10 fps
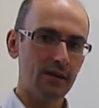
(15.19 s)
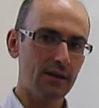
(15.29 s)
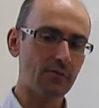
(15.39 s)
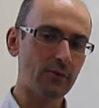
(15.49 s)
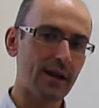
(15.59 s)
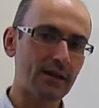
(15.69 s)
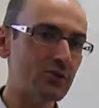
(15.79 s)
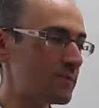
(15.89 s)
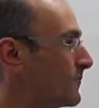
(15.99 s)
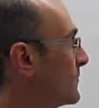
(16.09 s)
in a
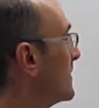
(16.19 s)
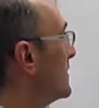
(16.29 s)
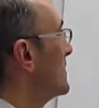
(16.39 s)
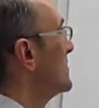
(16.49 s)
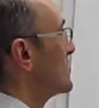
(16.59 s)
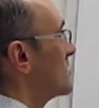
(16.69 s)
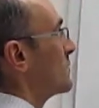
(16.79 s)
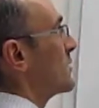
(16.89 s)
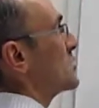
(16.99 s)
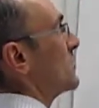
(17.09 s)
reaction. So
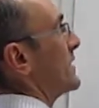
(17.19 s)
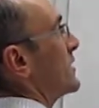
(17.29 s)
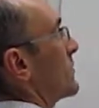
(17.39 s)
suppose your, that your